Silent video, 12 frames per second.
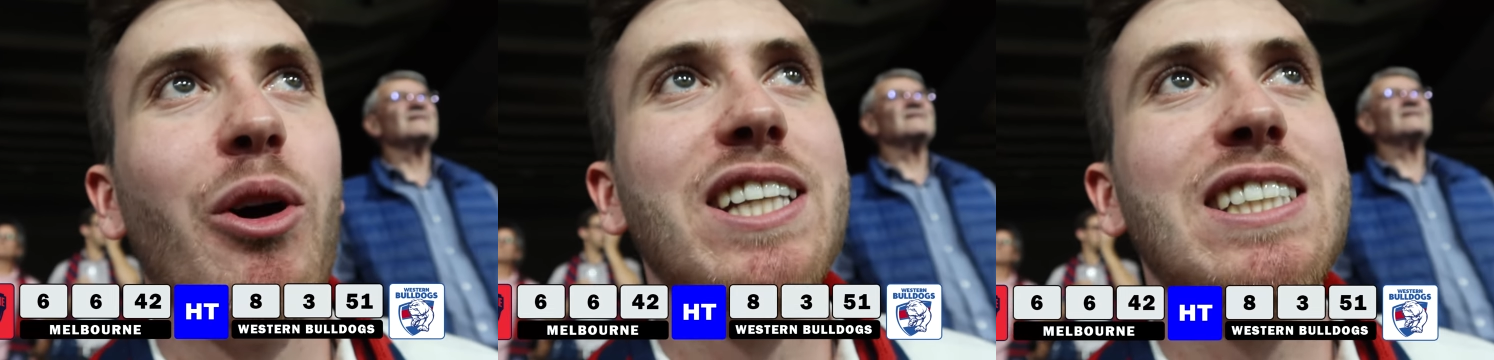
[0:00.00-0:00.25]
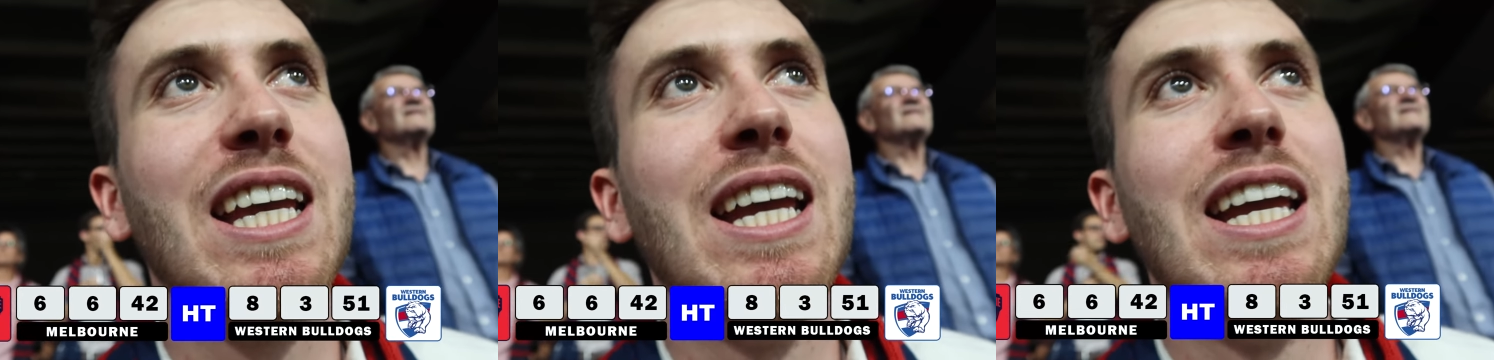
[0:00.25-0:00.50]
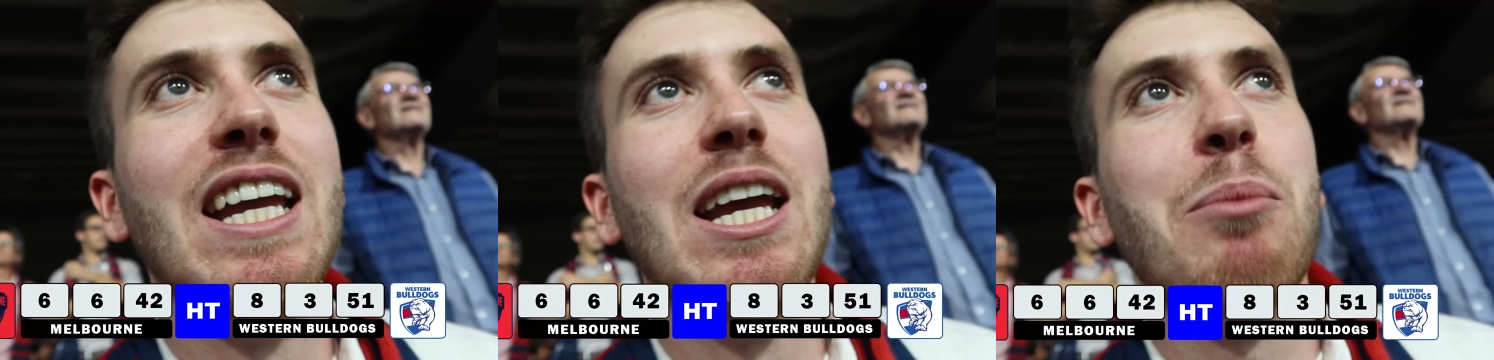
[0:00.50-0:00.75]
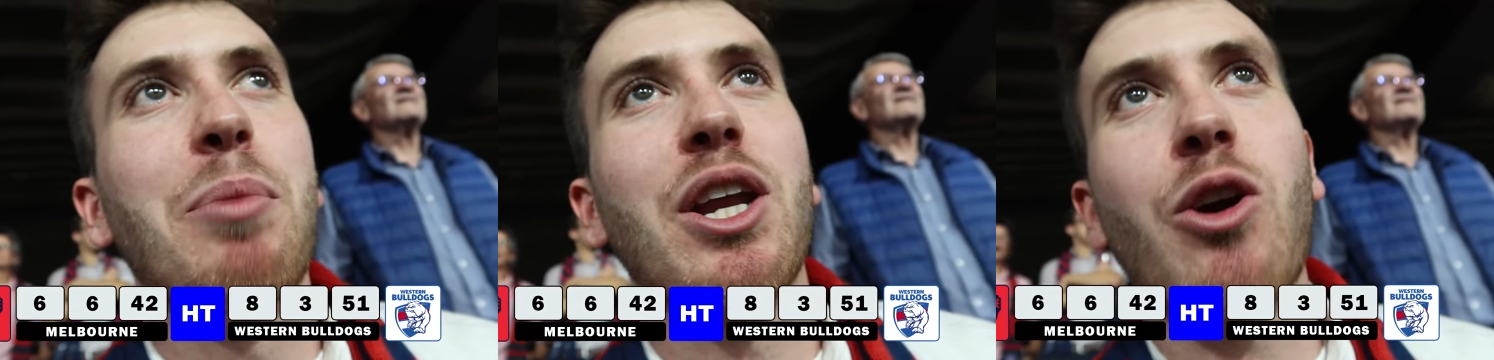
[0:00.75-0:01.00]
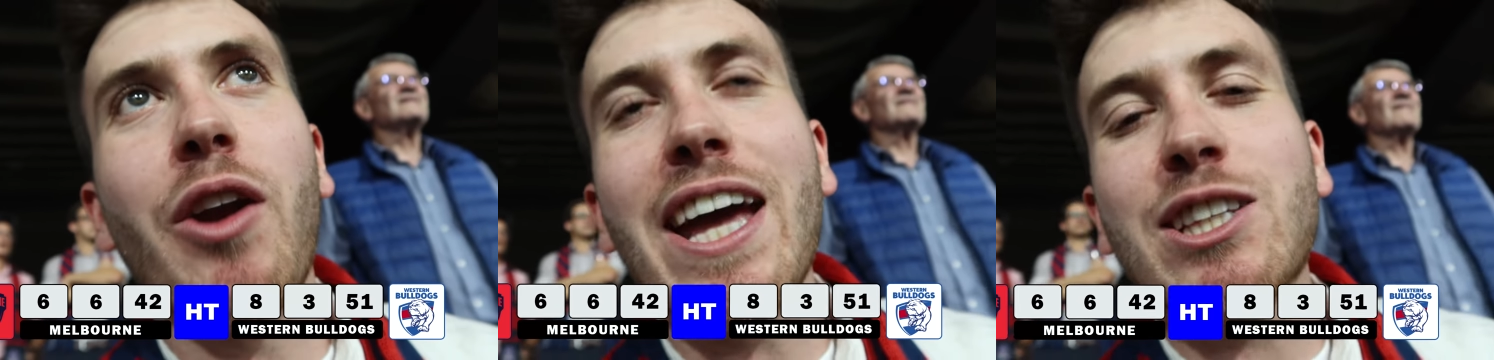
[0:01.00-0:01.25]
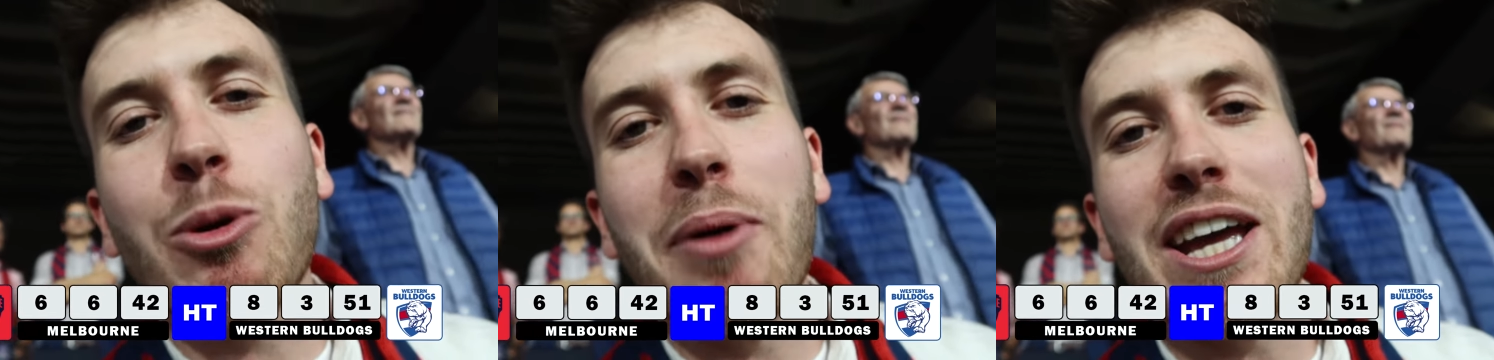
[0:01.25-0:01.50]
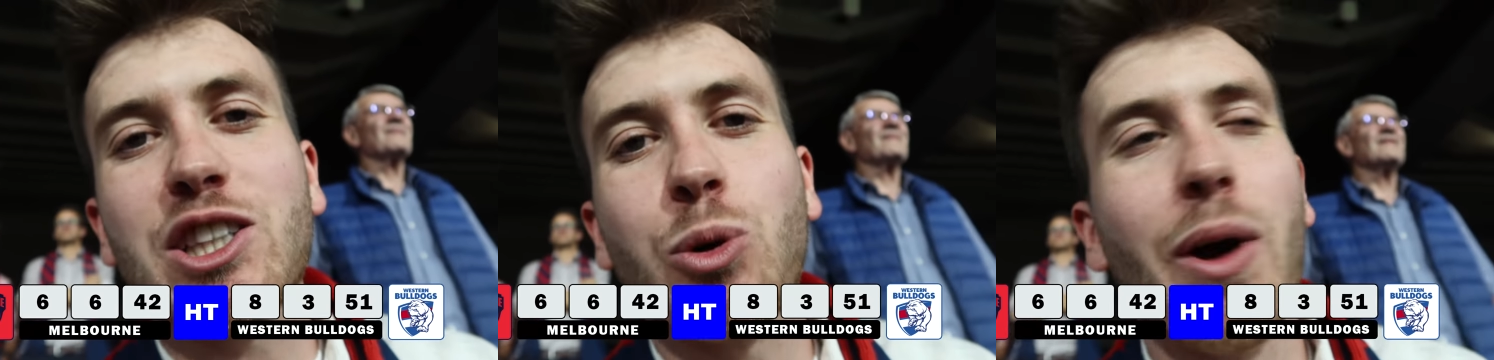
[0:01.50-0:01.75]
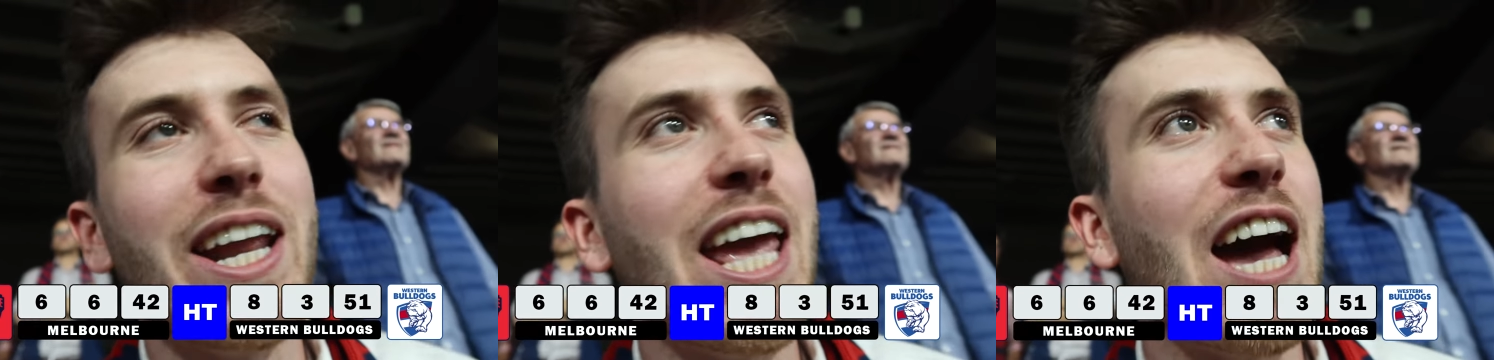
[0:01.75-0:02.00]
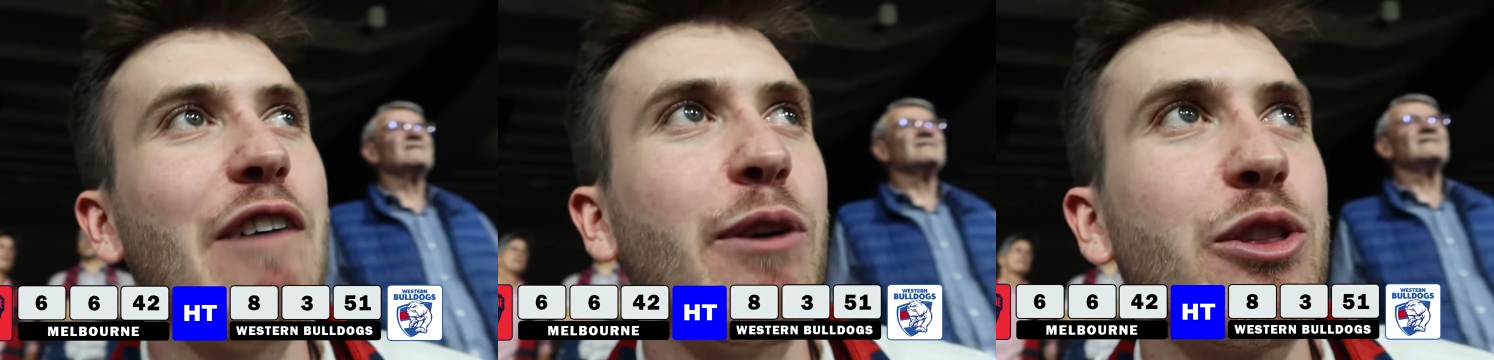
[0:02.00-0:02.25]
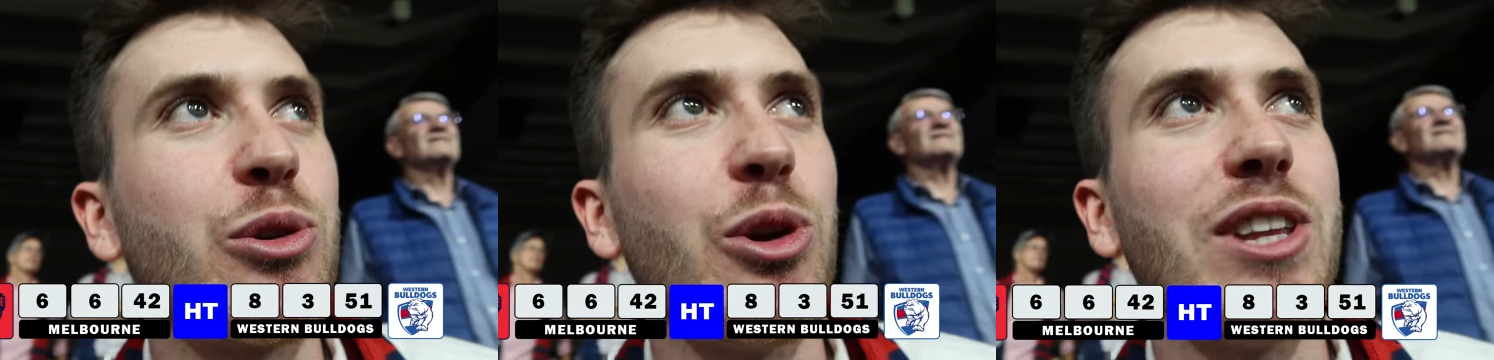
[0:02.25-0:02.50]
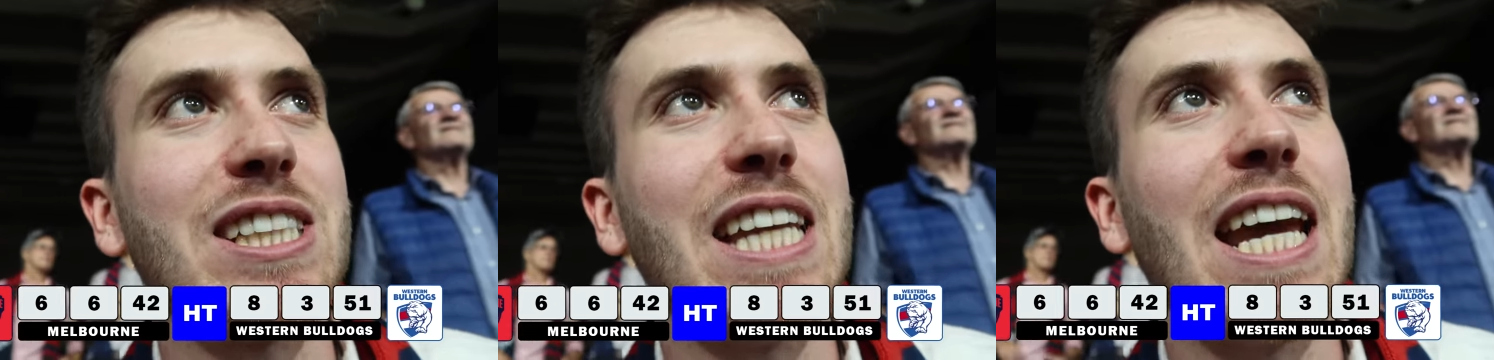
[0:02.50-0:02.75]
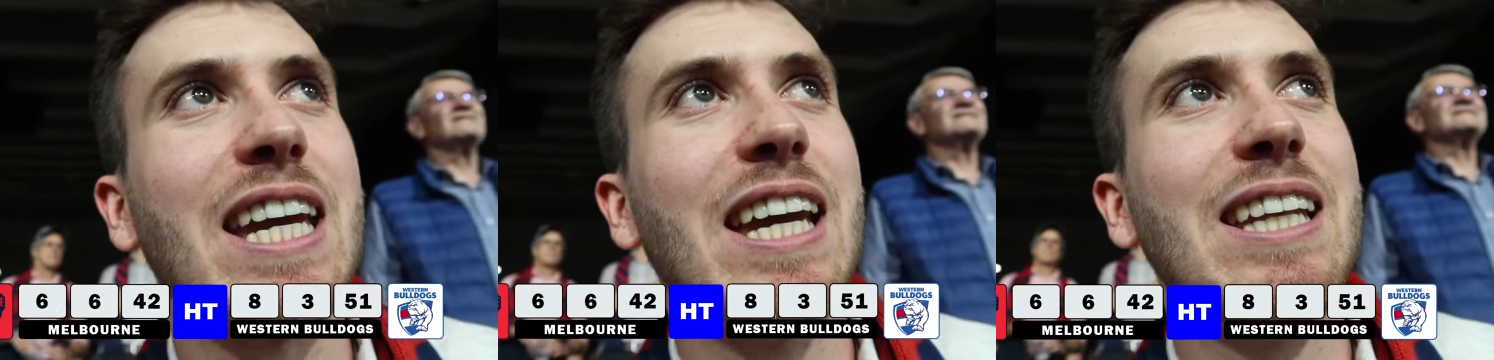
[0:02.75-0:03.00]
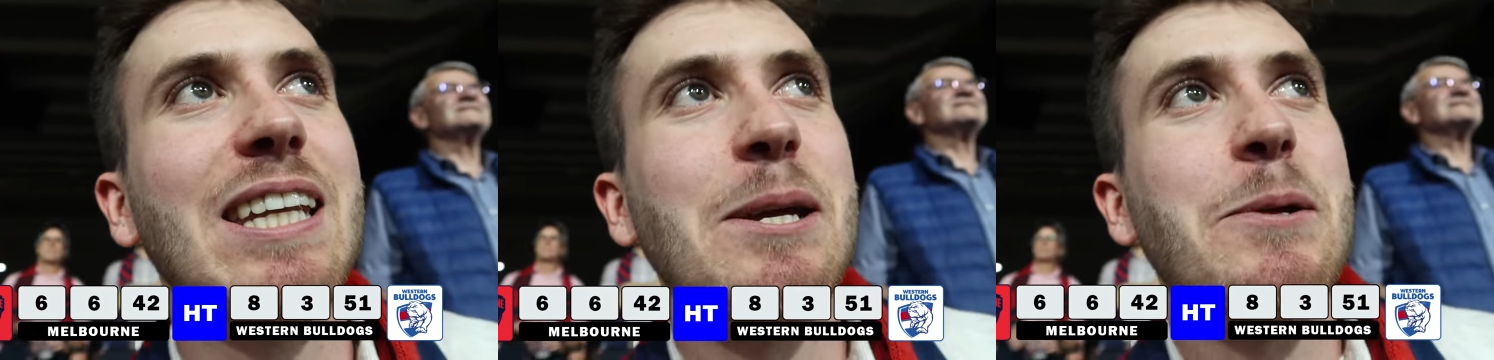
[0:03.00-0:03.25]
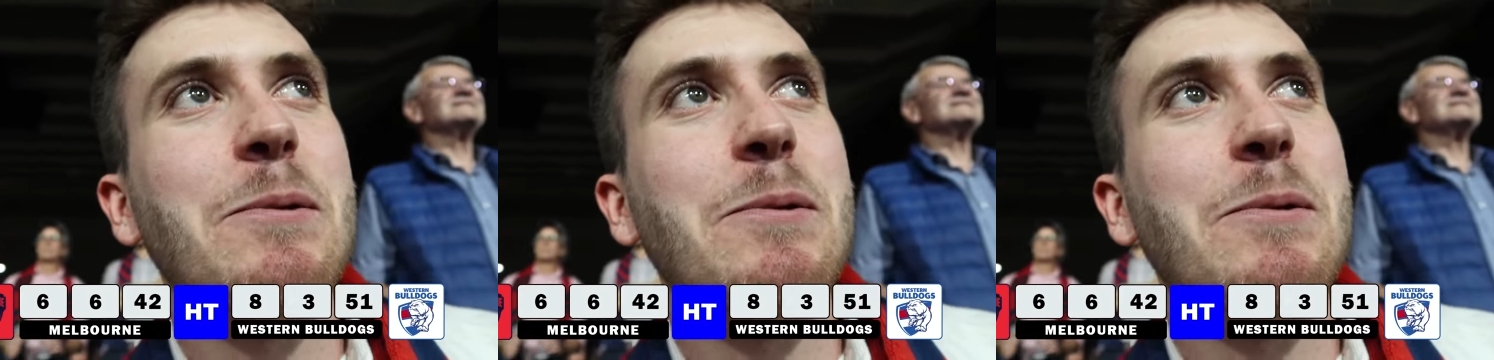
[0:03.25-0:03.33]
Speaker 1: points. But it got out to about 20 halfway through the second